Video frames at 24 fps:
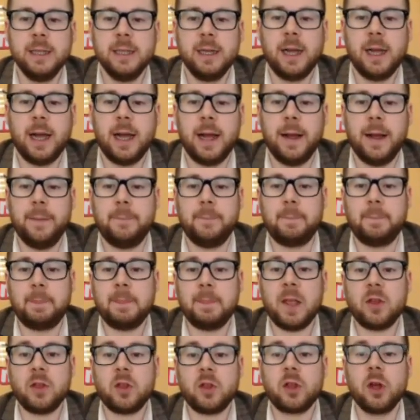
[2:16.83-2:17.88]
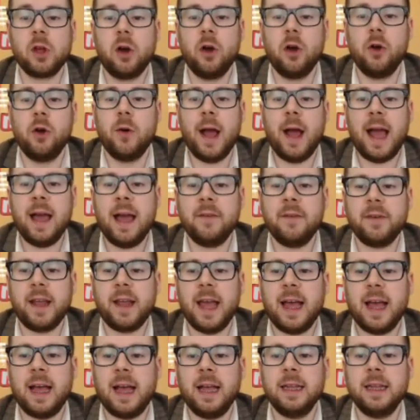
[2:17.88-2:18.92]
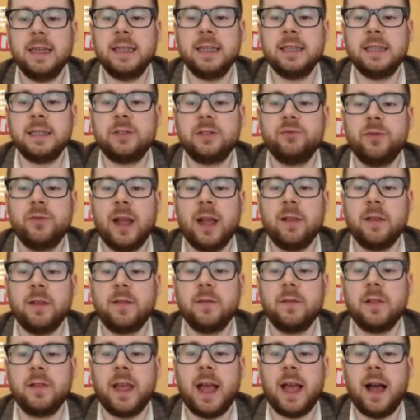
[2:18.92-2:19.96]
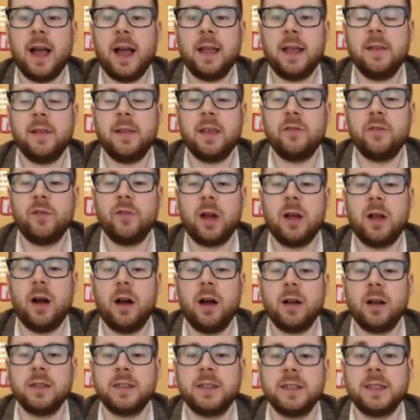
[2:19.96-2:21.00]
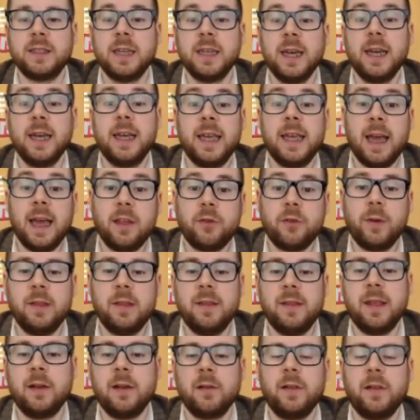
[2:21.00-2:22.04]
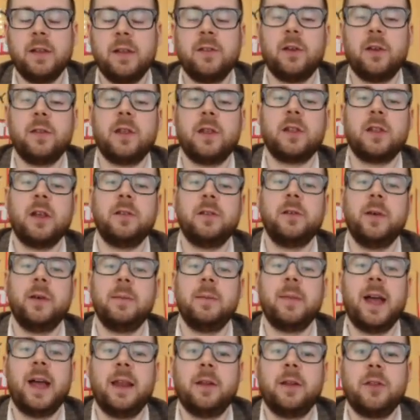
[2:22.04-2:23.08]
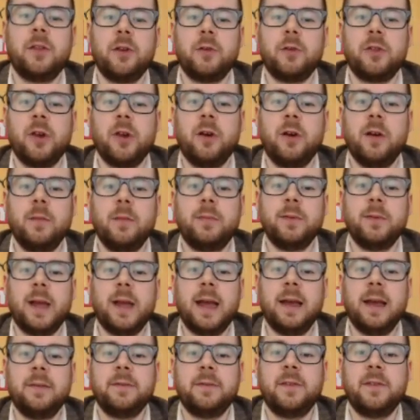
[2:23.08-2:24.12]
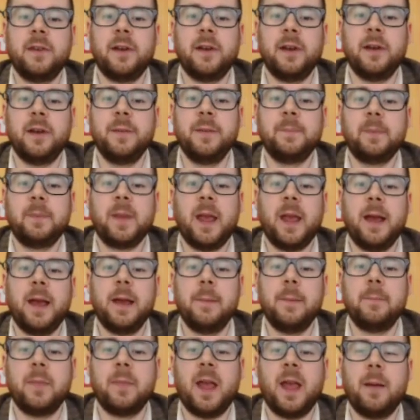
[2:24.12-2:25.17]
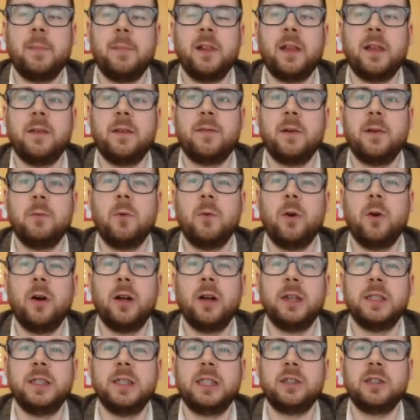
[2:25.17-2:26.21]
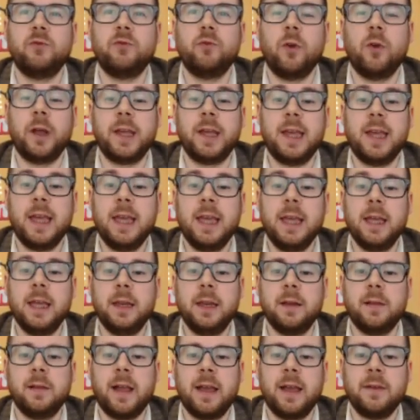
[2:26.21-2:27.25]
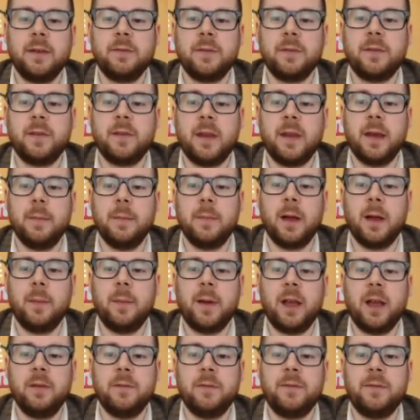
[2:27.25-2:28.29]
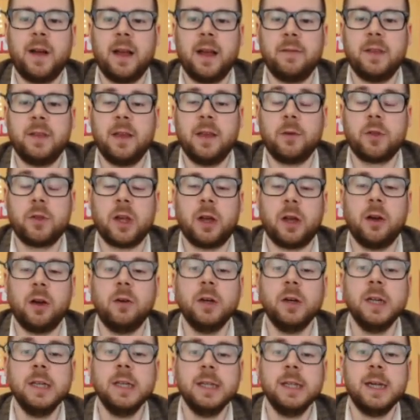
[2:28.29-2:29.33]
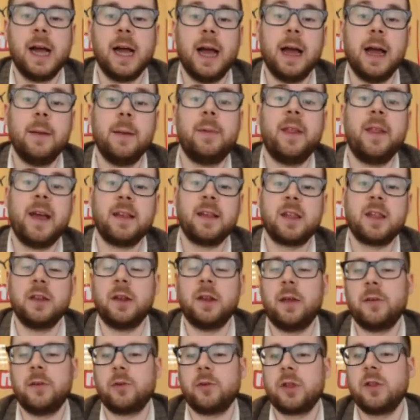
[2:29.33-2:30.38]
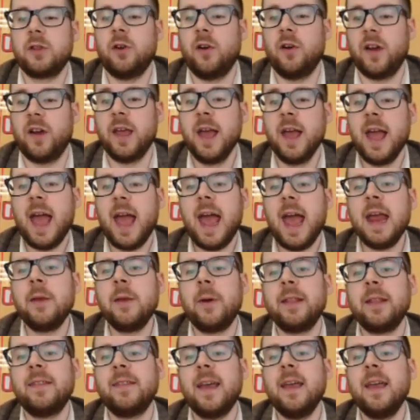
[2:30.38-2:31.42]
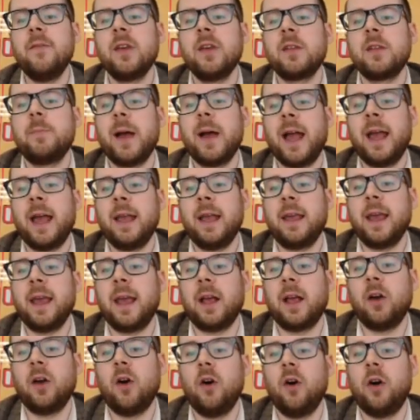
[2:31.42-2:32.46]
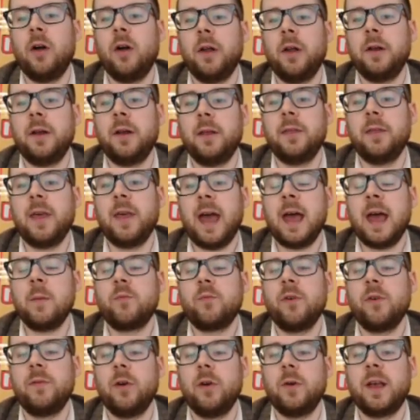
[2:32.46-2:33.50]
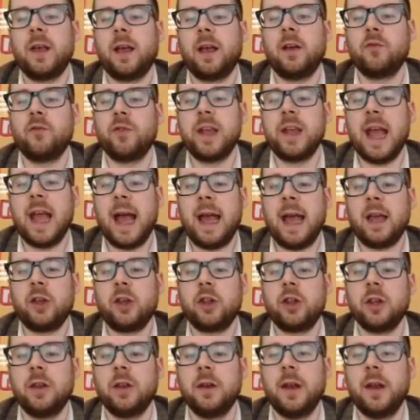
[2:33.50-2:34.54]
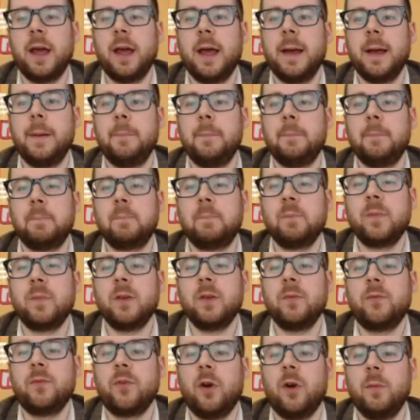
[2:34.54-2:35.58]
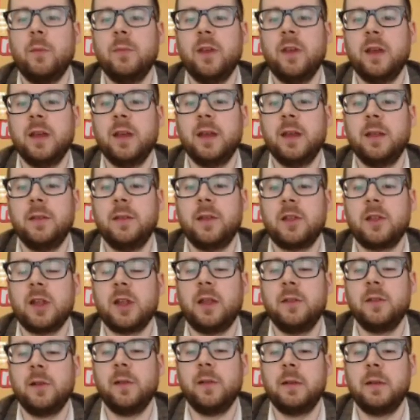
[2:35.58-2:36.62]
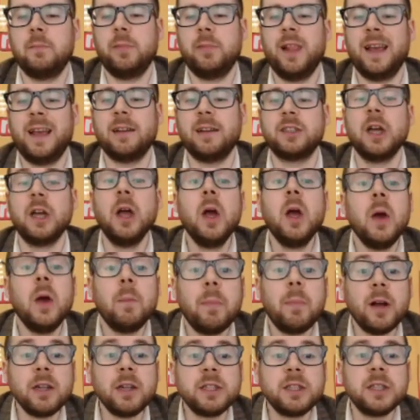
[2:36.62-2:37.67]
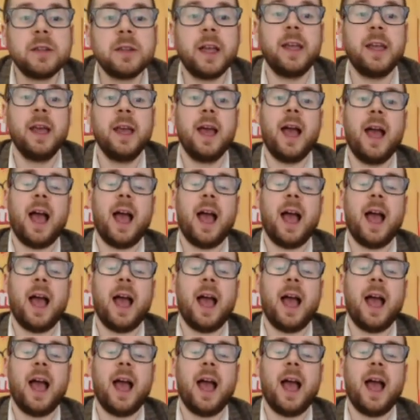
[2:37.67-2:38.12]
So Advocat is relatively highly regarded. He actually nearly took the Sunderland manager job after, I believe it was Roy Keane left about 5 years ago. But that's another story. Anyway, David's banking on that provoking a reaction from the Sunderland players. Personally,